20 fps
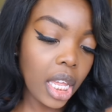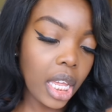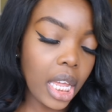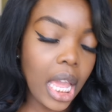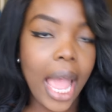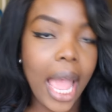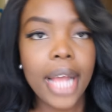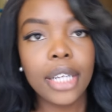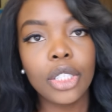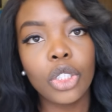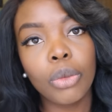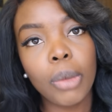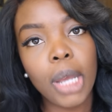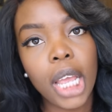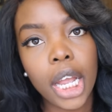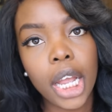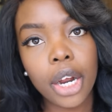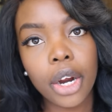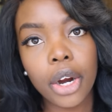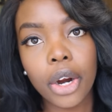
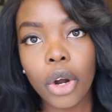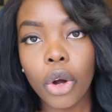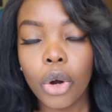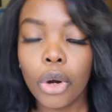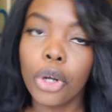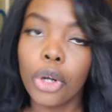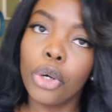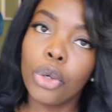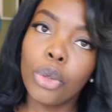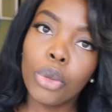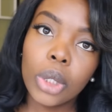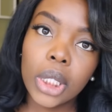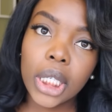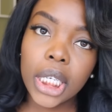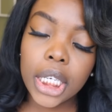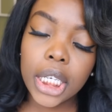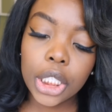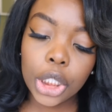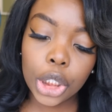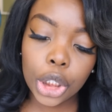cashmere or
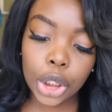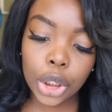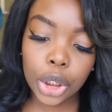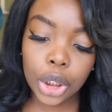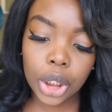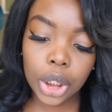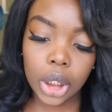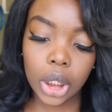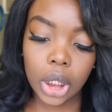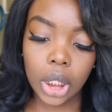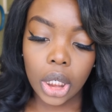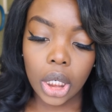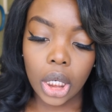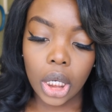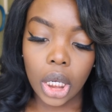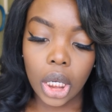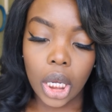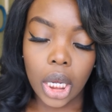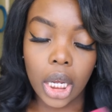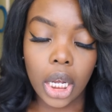ghoulish
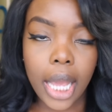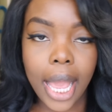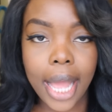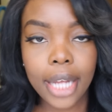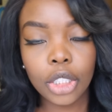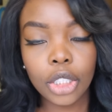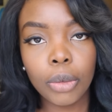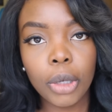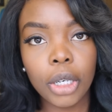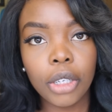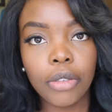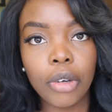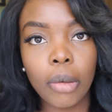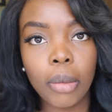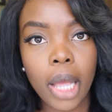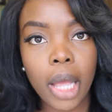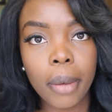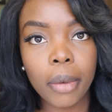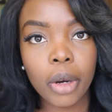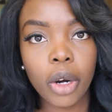cashmere
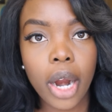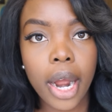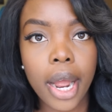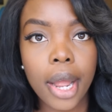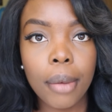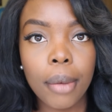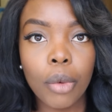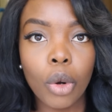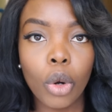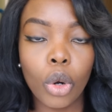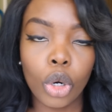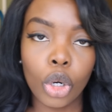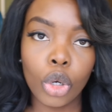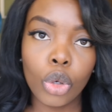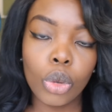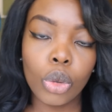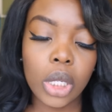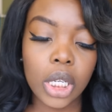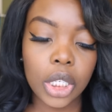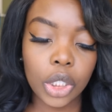from Lime Crime or
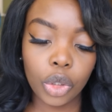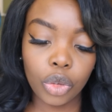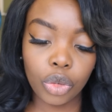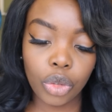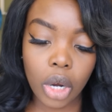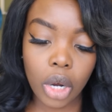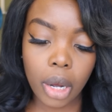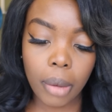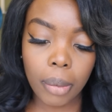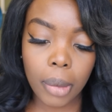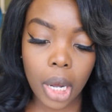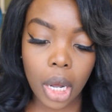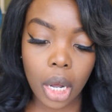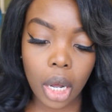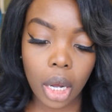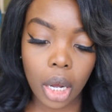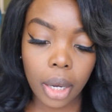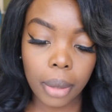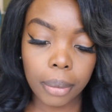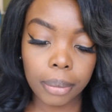ghoulish from
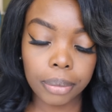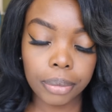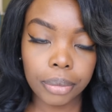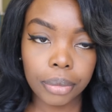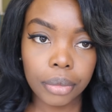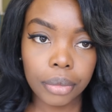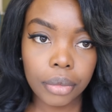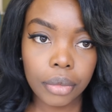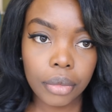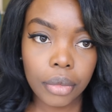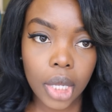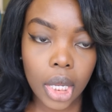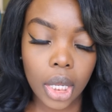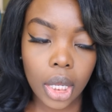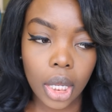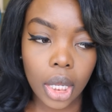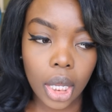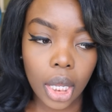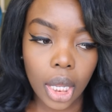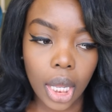um,
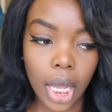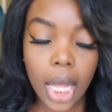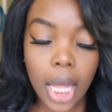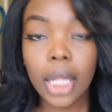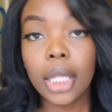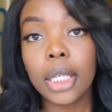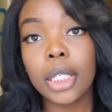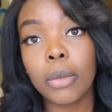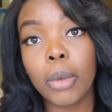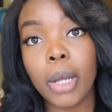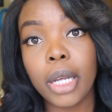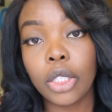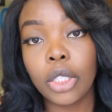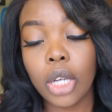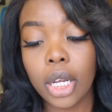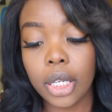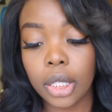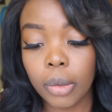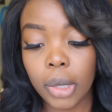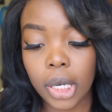LA Splash
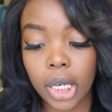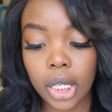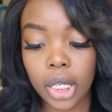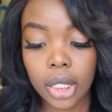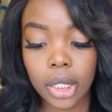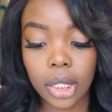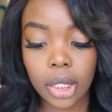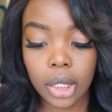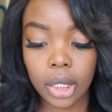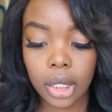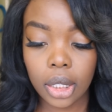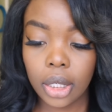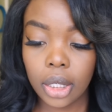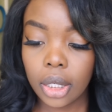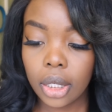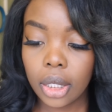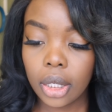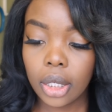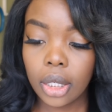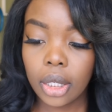Cosmetics
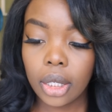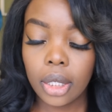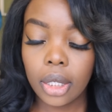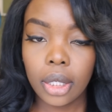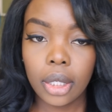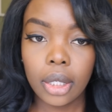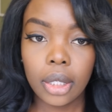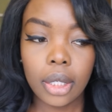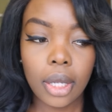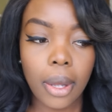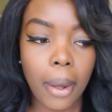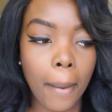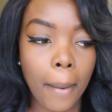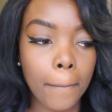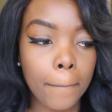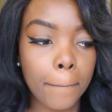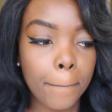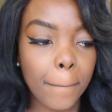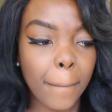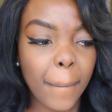so
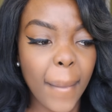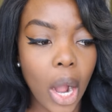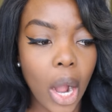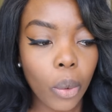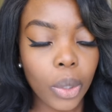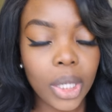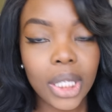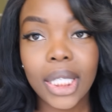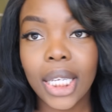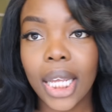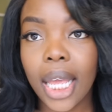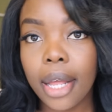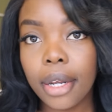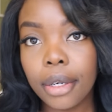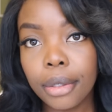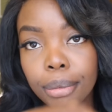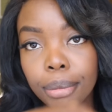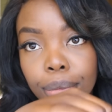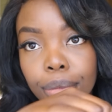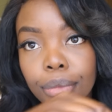once again